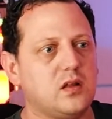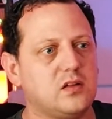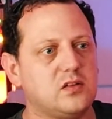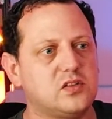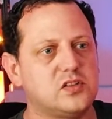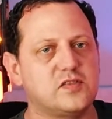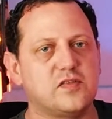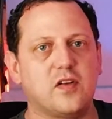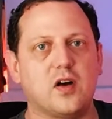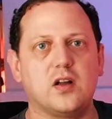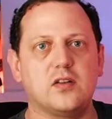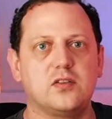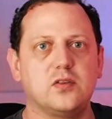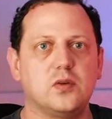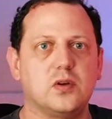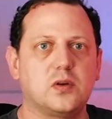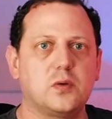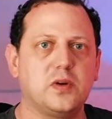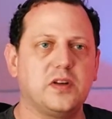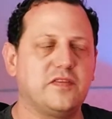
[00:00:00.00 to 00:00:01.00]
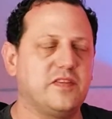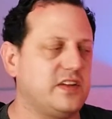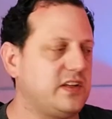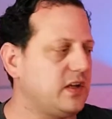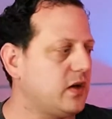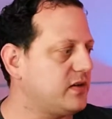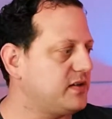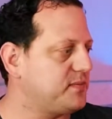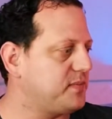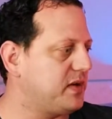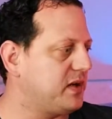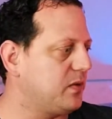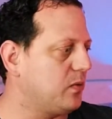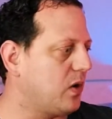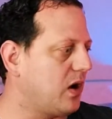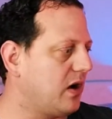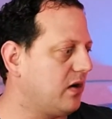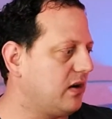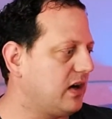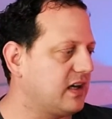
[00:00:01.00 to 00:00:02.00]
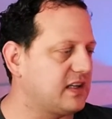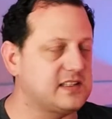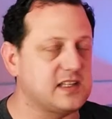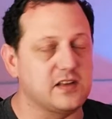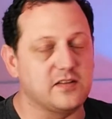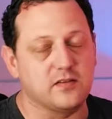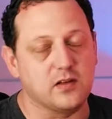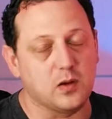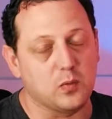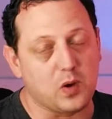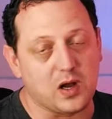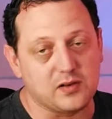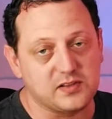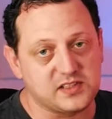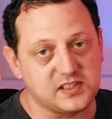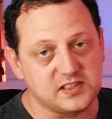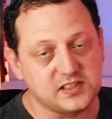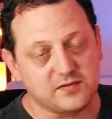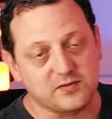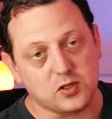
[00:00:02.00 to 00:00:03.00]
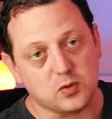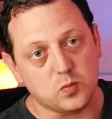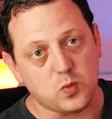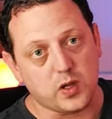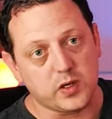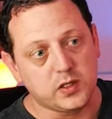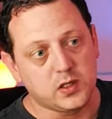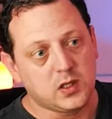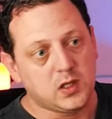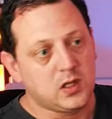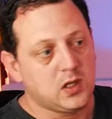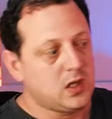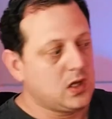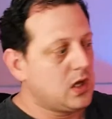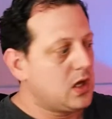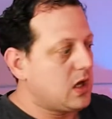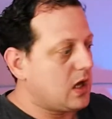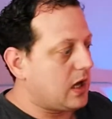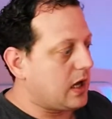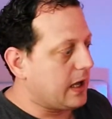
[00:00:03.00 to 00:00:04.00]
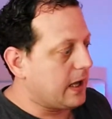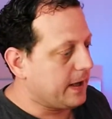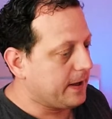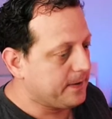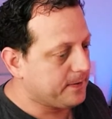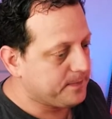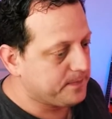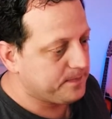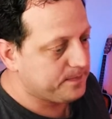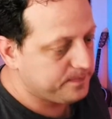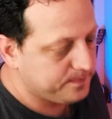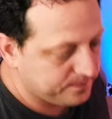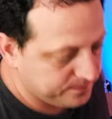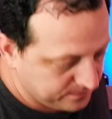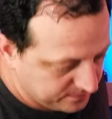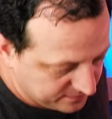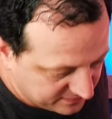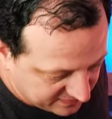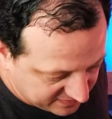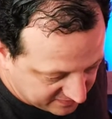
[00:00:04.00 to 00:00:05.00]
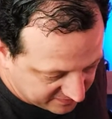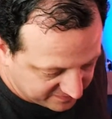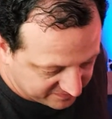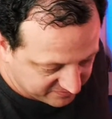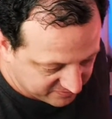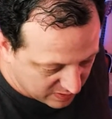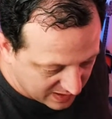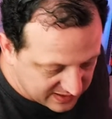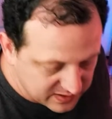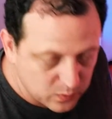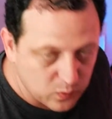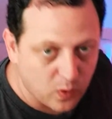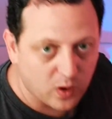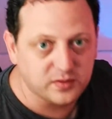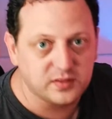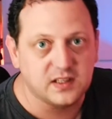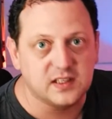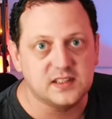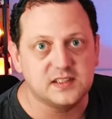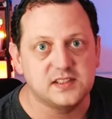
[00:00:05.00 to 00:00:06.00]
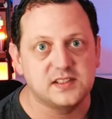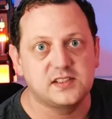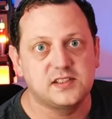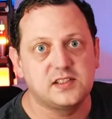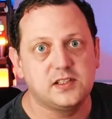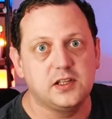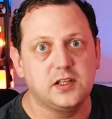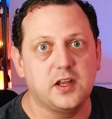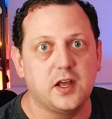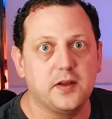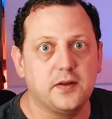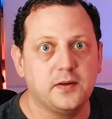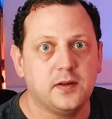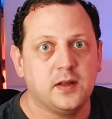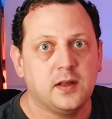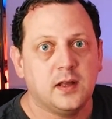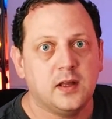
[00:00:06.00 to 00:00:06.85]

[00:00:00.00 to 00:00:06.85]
Just thought I'd do a quick video. It's been a while, like I say, a while since I've done one. For anyone that's guinea